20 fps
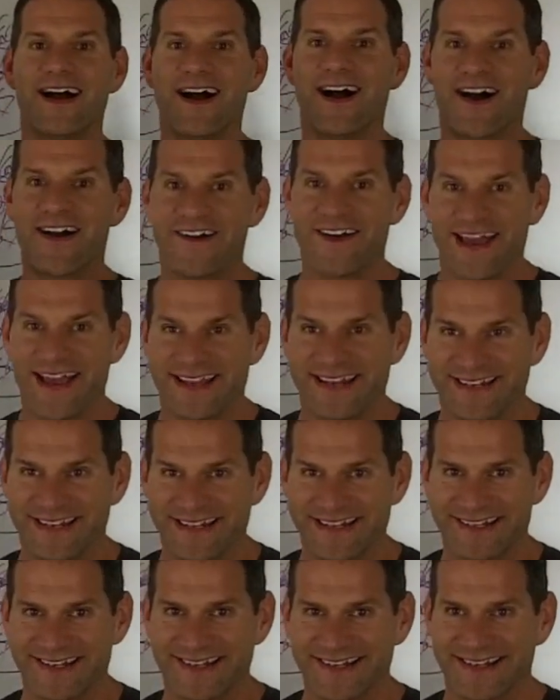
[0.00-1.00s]
All right.
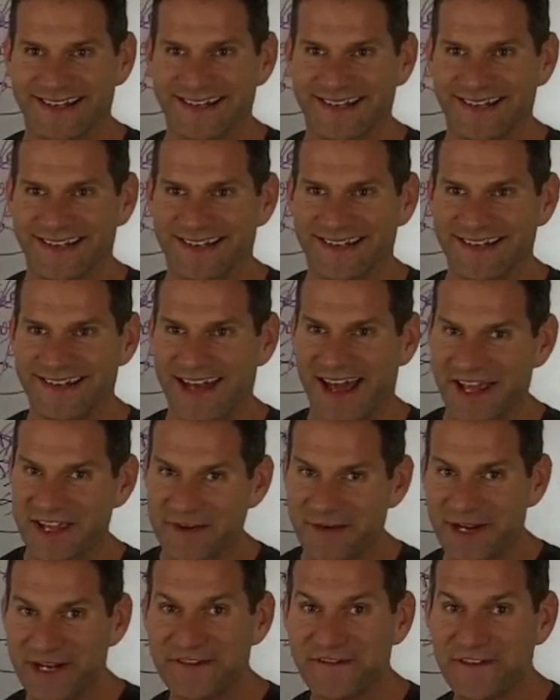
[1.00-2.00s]
Now
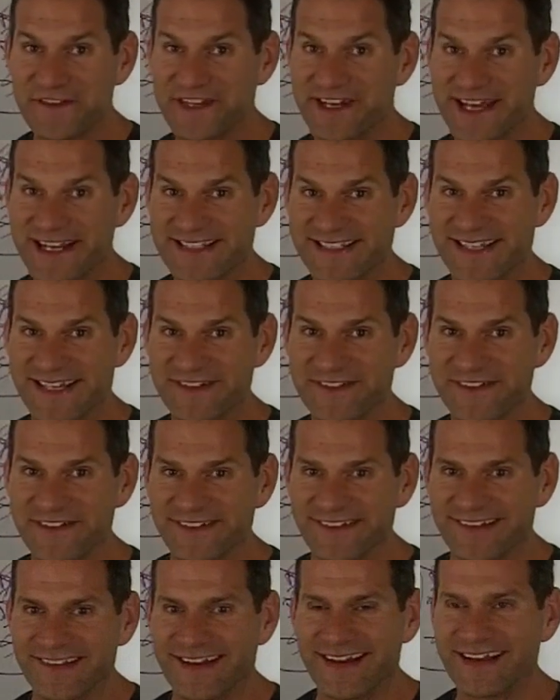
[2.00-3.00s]
you ready for the next
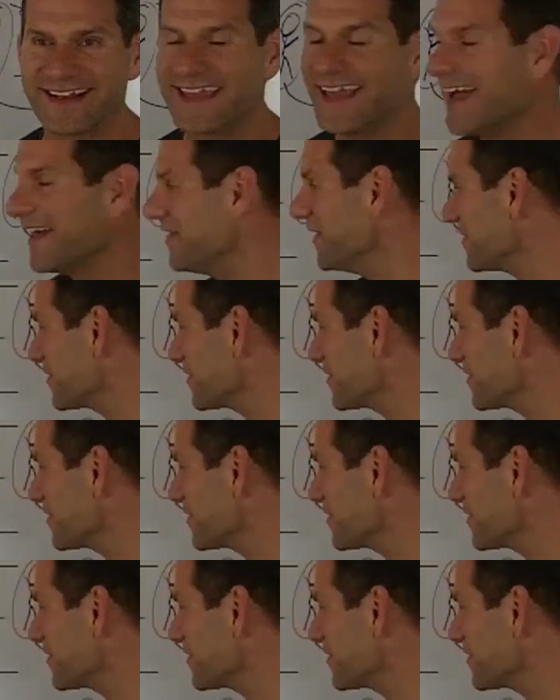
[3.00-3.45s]
level? Again,